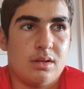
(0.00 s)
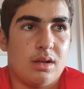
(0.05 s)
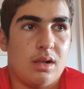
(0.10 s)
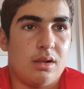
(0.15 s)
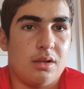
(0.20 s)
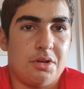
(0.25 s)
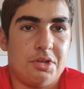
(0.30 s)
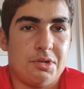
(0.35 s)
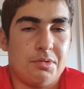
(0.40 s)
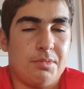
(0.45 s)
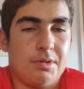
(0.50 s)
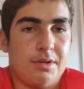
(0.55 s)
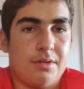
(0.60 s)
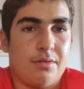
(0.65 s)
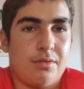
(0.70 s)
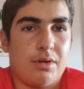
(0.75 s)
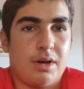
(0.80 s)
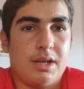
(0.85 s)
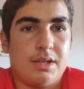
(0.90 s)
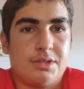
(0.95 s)
a little bit
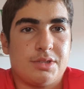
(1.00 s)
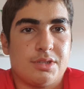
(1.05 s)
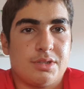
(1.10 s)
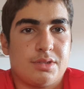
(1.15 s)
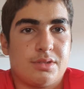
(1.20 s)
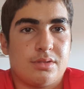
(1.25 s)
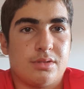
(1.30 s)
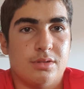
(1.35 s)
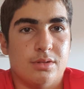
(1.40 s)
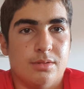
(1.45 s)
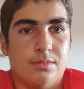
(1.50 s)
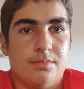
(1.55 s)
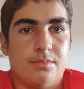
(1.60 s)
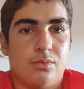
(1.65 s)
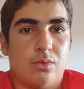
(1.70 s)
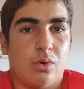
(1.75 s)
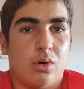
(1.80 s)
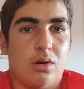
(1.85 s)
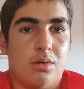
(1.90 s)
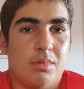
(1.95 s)
of weight just to
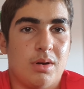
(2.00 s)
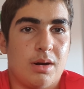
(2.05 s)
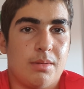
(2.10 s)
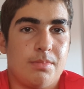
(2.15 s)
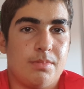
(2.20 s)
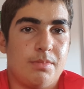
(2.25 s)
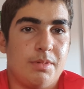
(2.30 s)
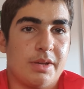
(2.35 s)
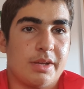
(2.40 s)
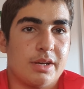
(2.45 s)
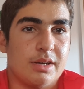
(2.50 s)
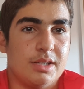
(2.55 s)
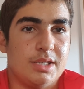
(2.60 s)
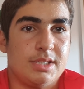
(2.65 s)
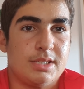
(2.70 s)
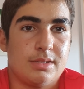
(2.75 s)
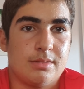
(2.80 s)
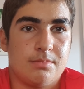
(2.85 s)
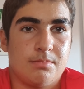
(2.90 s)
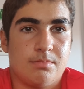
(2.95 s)
warm up,
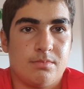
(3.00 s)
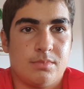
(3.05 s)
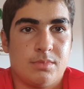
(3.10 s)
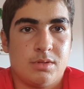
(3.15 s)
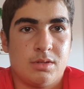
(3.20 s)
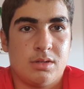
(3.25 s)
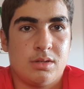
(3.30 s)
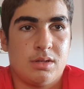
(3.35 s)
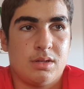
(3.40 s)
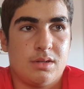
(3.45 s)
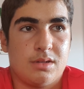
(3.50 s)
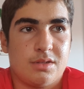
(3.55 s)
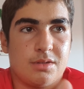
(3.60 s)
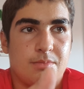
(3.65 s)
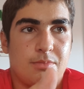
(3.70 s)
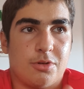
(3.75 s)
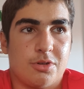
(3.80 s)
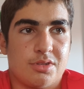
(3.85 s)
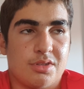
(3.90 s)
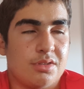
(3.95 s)
because it's
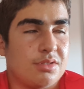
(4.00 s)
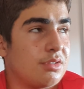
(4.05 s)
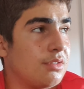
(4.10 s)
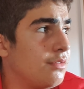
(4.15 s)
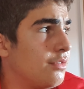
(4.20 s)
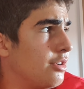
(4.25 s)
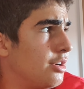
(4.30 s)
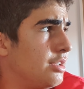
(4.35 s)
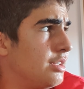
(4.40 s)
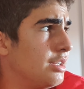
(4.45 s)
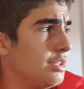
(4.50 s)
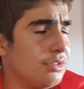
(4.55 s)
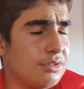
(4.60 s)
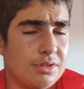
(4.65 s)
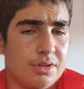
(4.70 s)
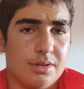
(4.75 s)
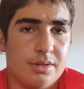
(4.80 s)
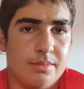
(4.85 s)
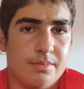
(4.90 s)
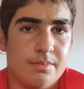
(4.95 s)
important to avoid
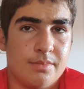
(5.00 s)
injury.